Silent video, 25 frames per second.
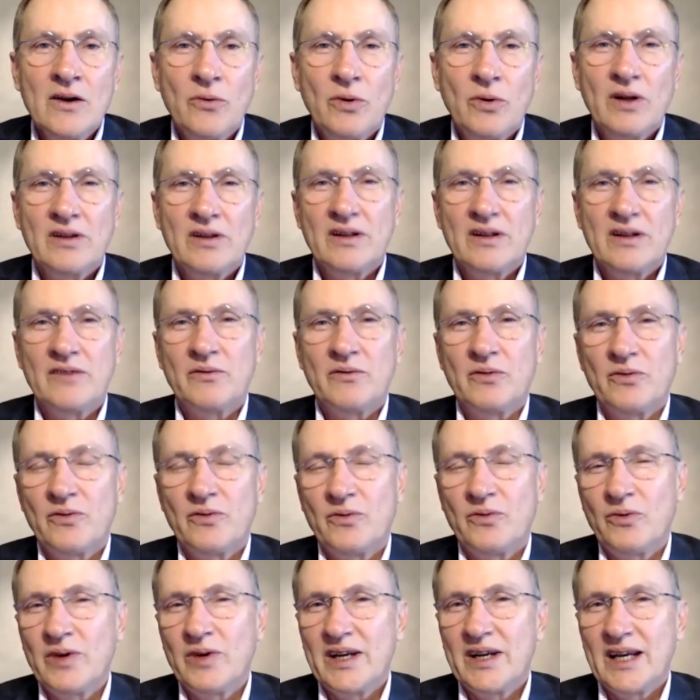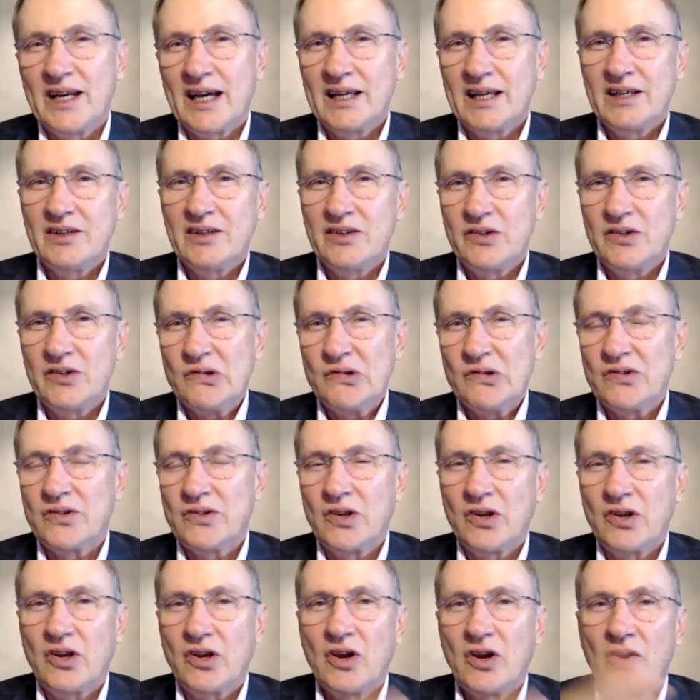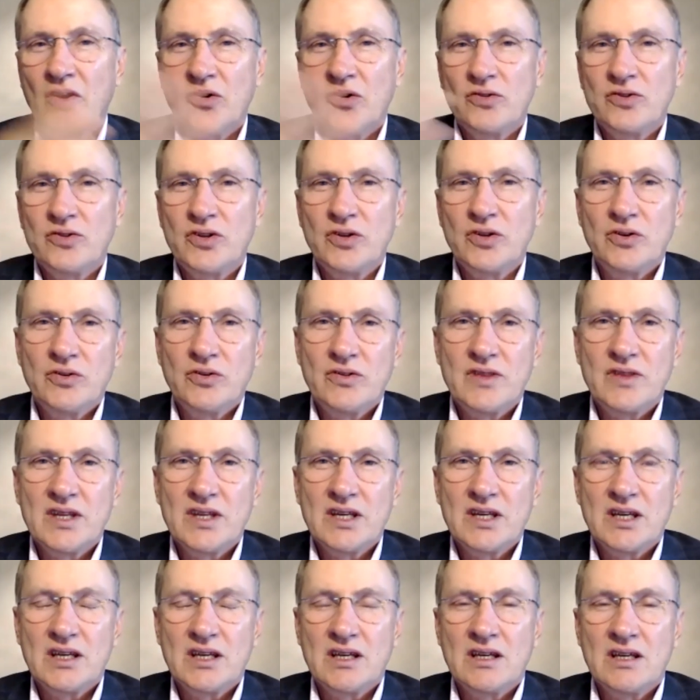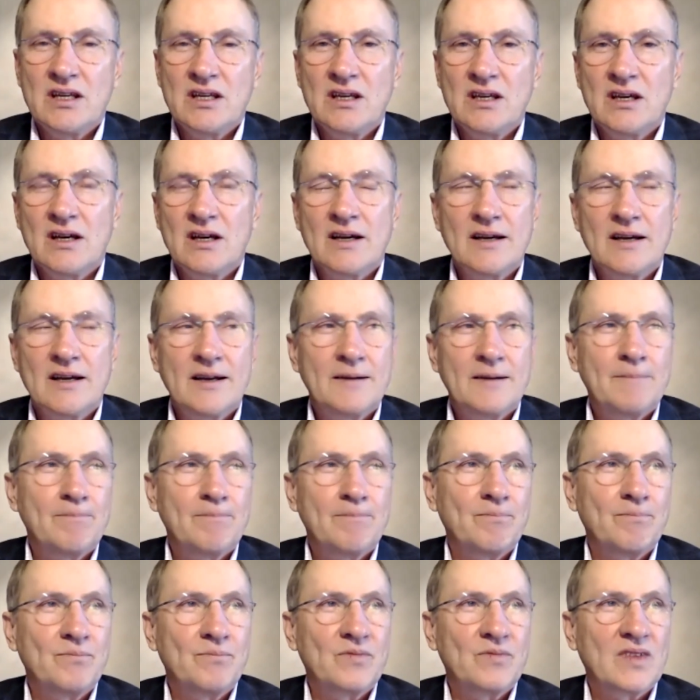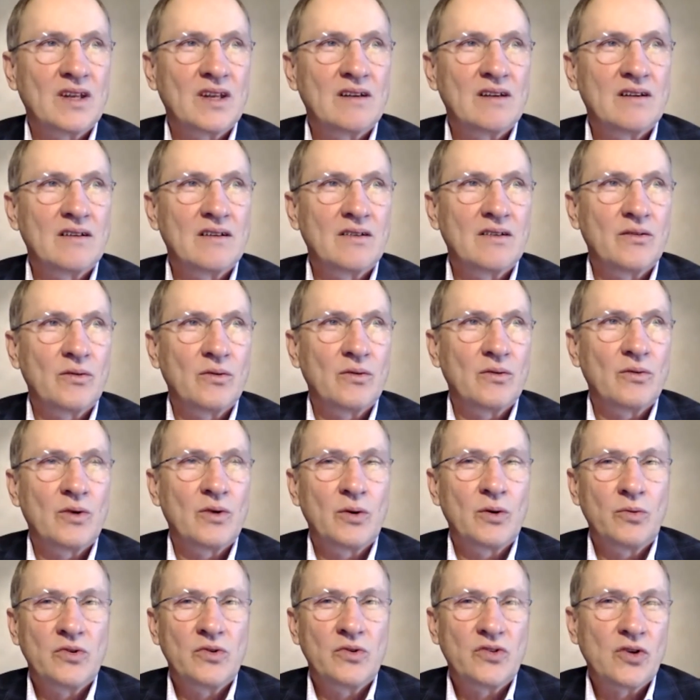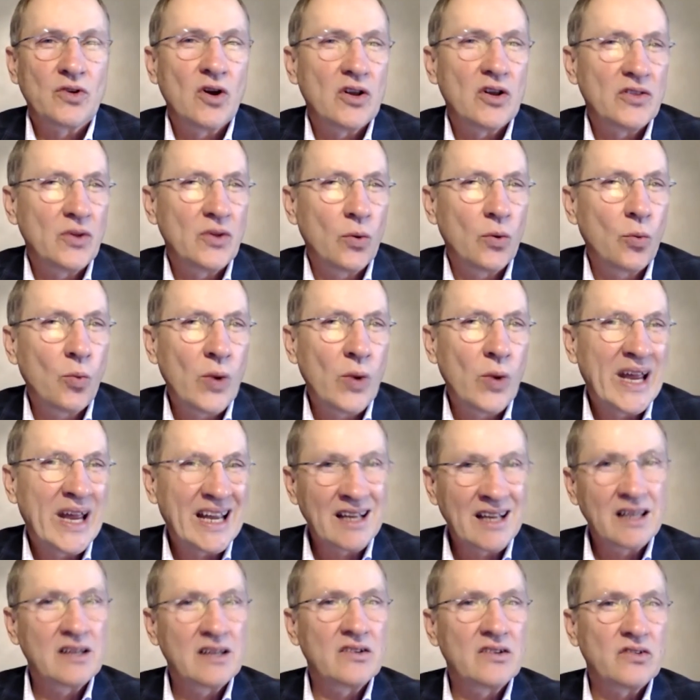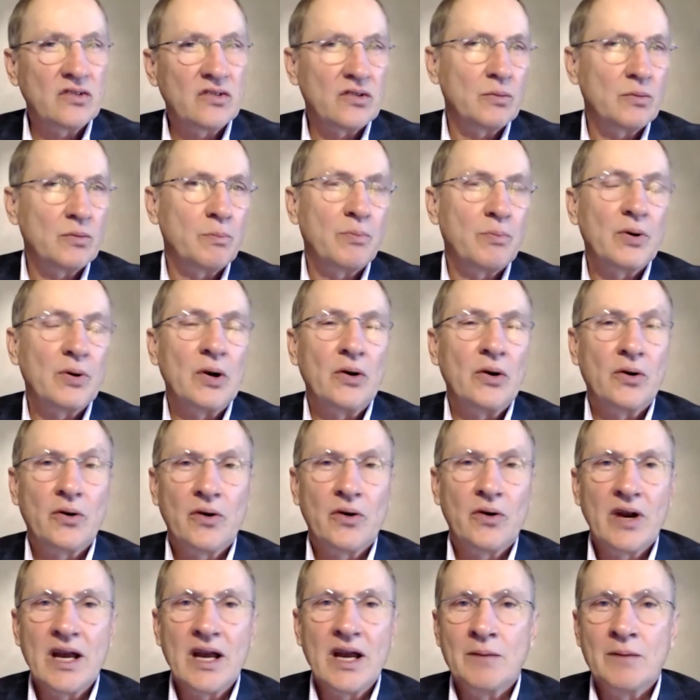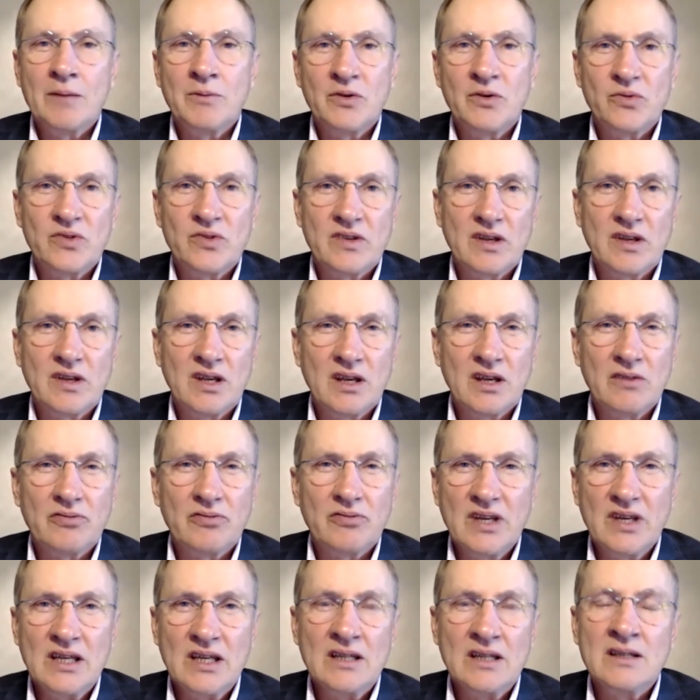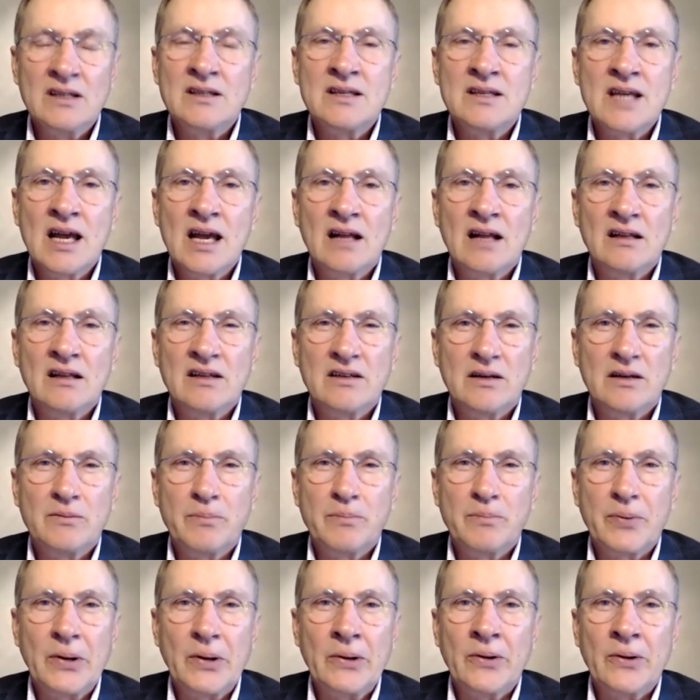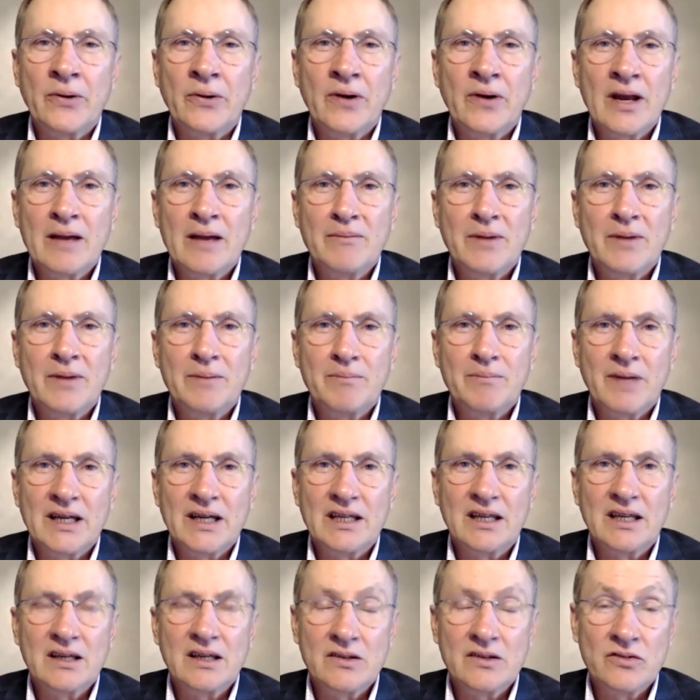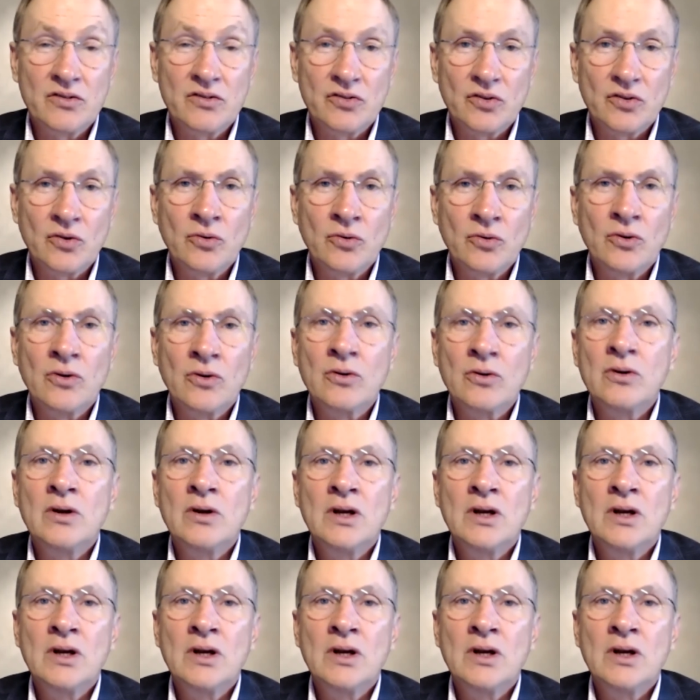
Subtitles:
Well, when I used to go to the what was called the Wings program, it was the gifted, talented program at my kids' school.